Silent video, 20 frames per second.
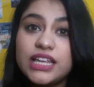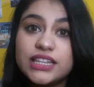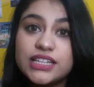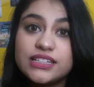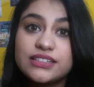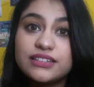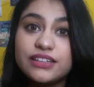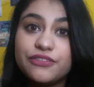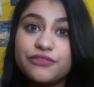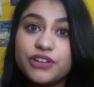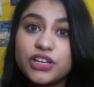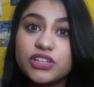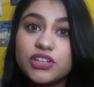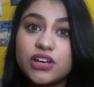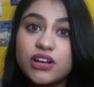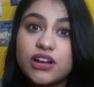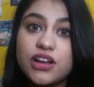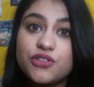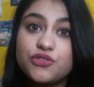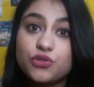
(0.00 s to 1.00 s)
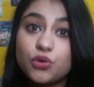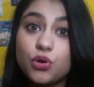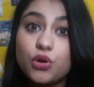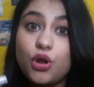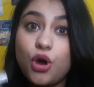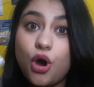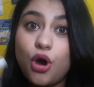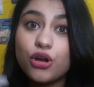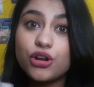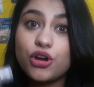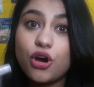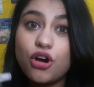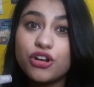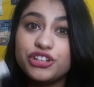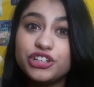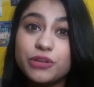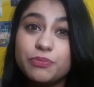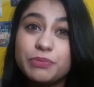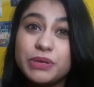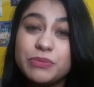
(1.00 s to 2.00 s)
this Divya Dhara roll-on
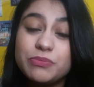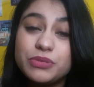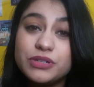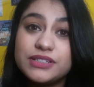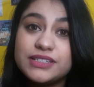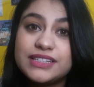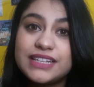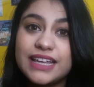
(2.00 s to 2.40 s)
on your pimples,